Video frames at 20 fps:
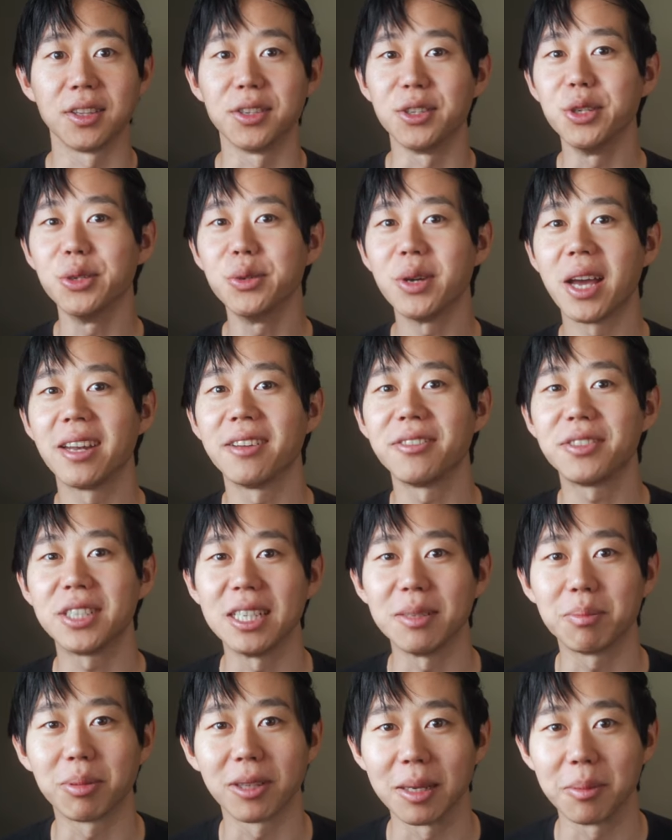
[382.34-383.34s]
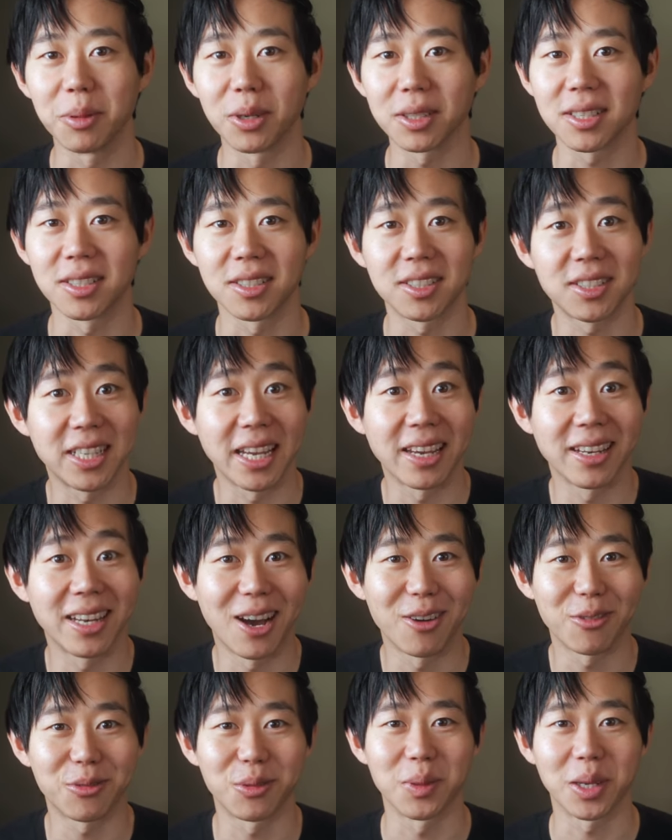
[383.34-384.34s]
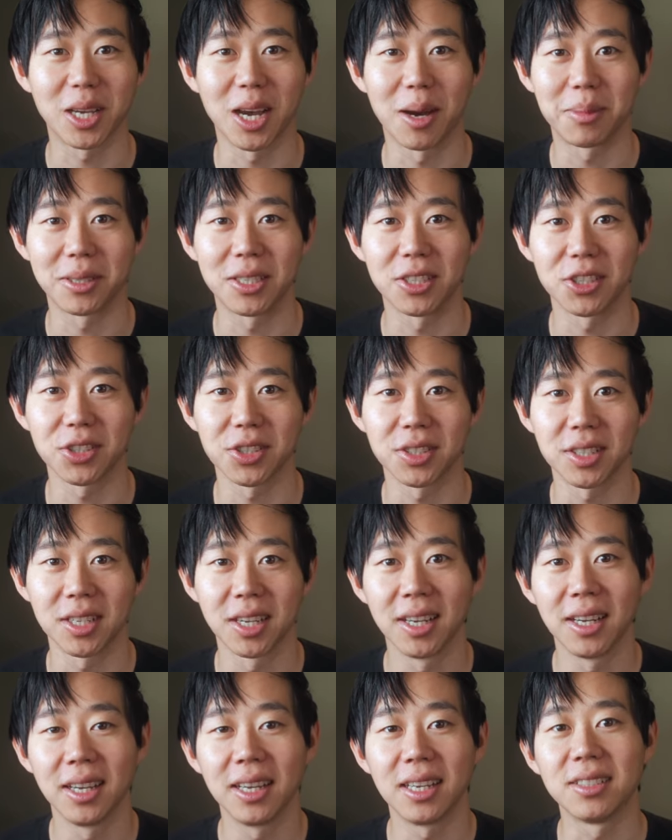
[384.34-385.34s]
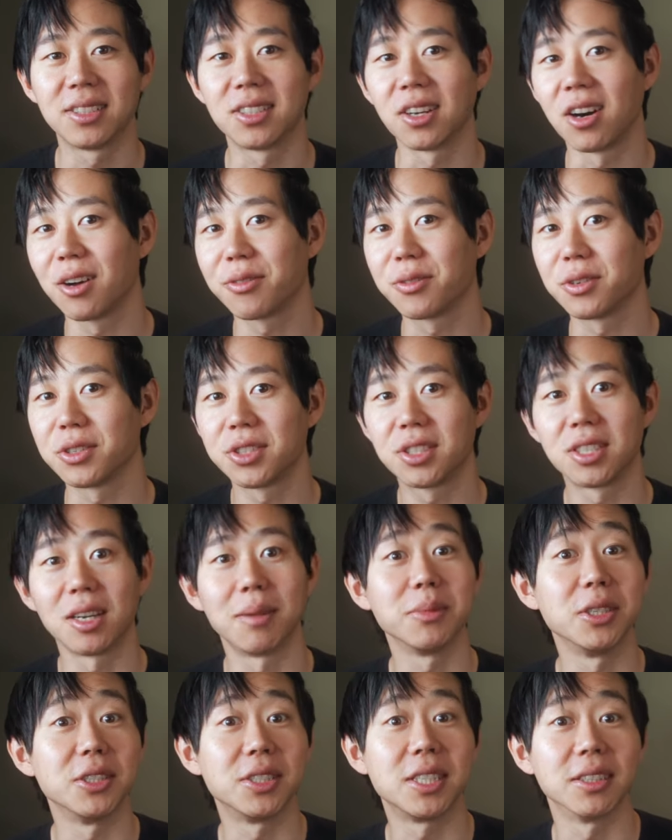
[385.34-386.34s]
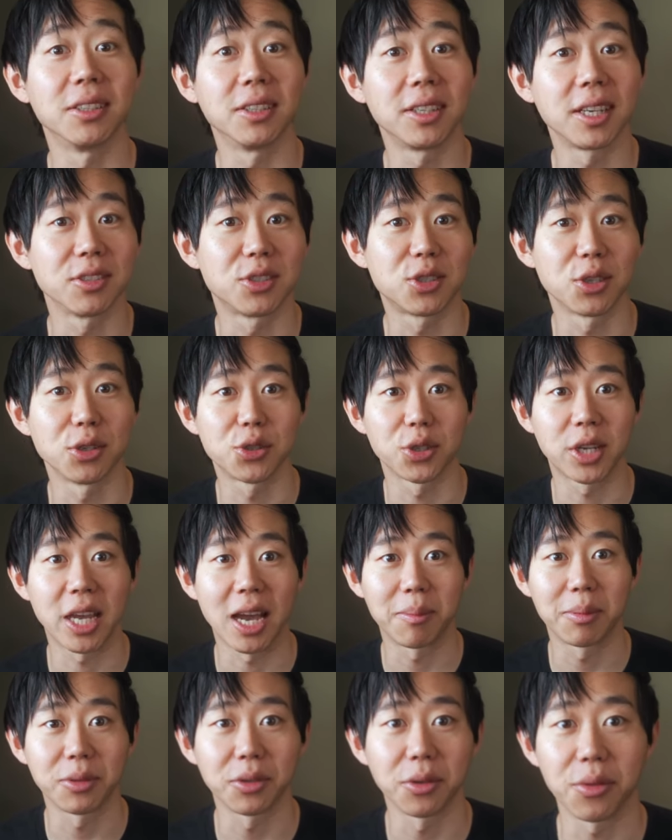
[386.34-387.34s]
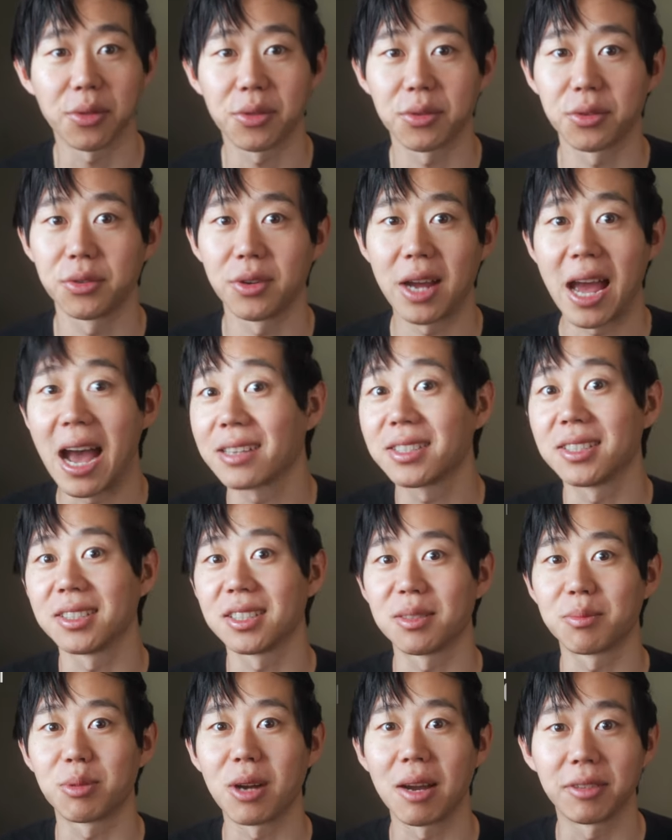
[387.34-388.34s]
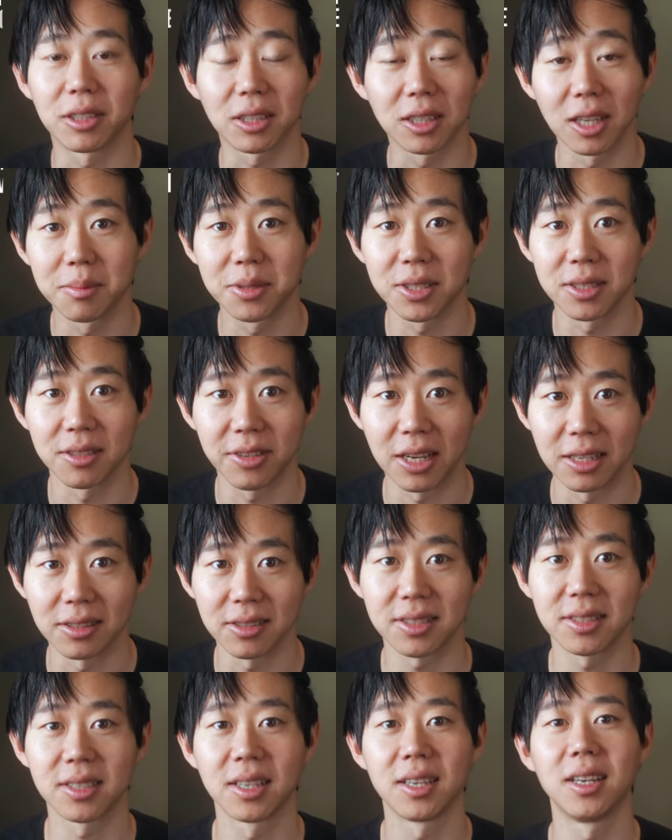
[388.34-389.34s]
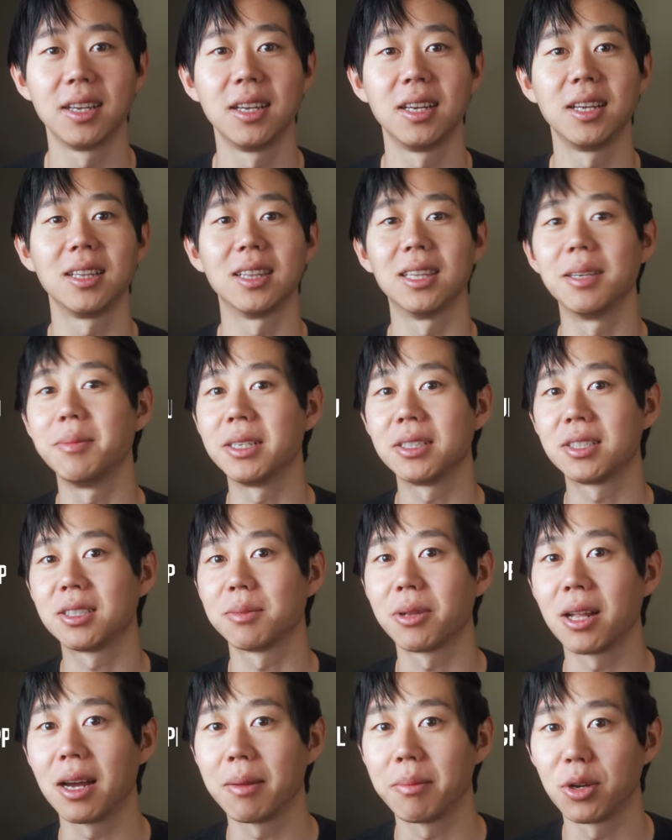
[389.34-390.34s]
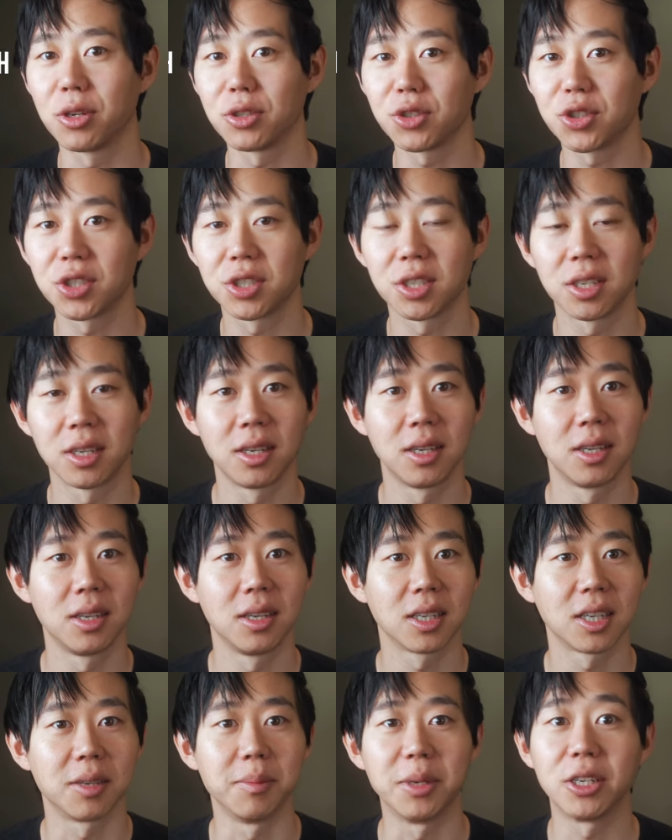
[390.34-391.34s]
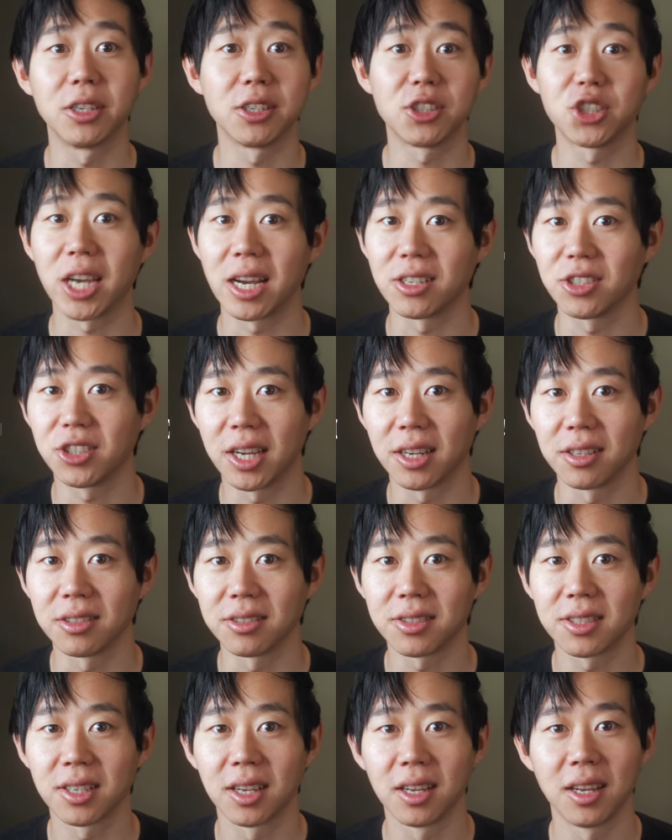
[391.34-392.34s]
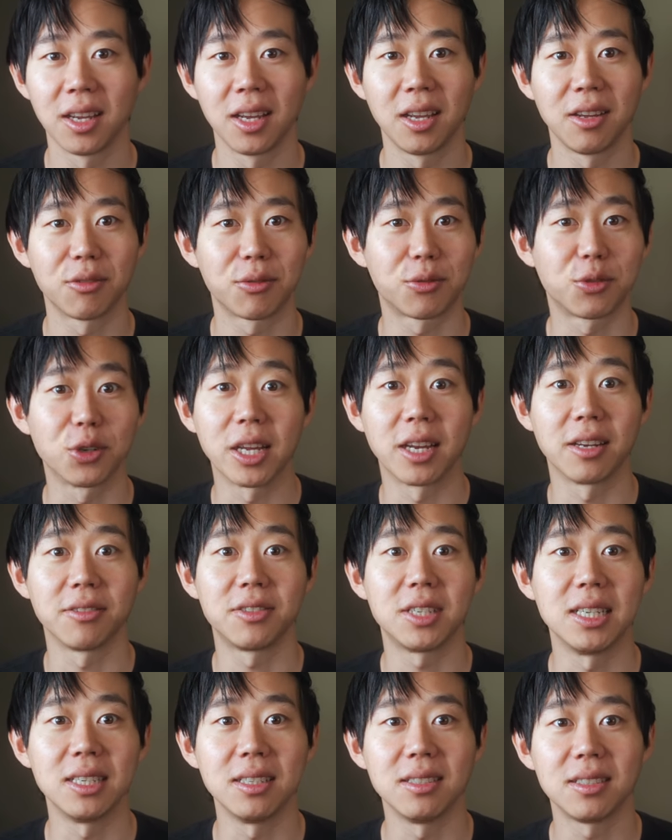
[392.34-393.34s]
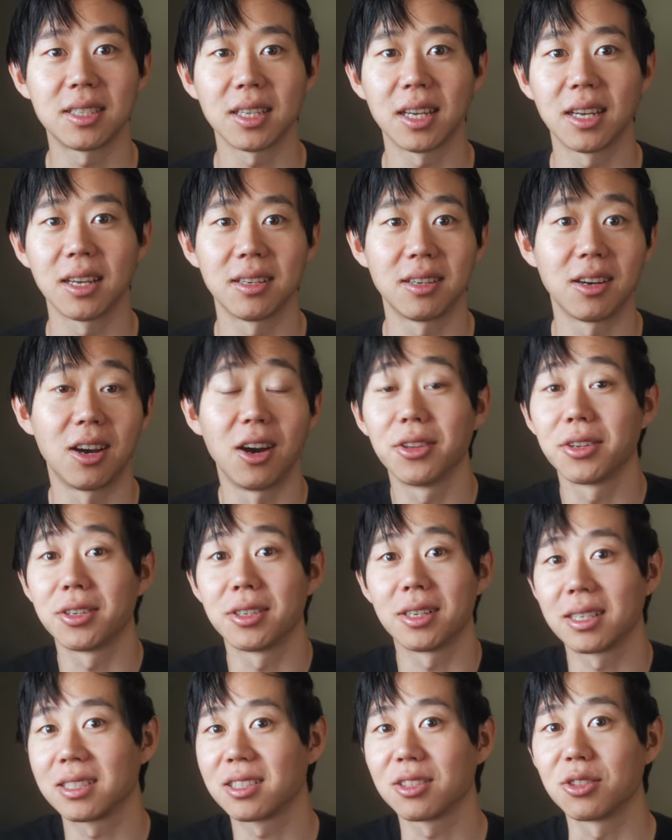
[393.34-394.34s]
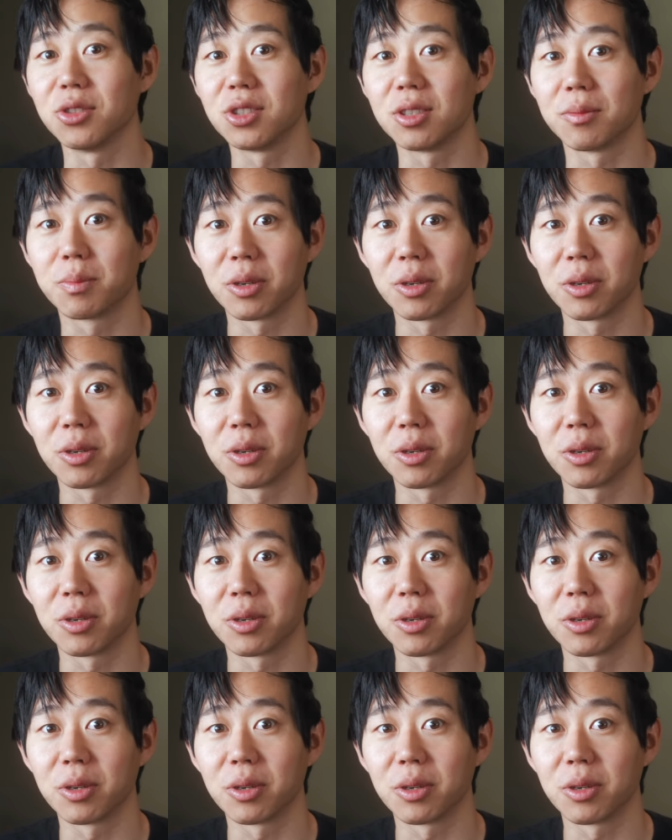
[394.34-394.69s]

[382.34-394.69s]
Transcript: The new N F T playbook to stand out from the competition is to offer some utility and social capital through access to private clubs and events, limited supply merch, community chat channels, free N F Ts, and other exclusive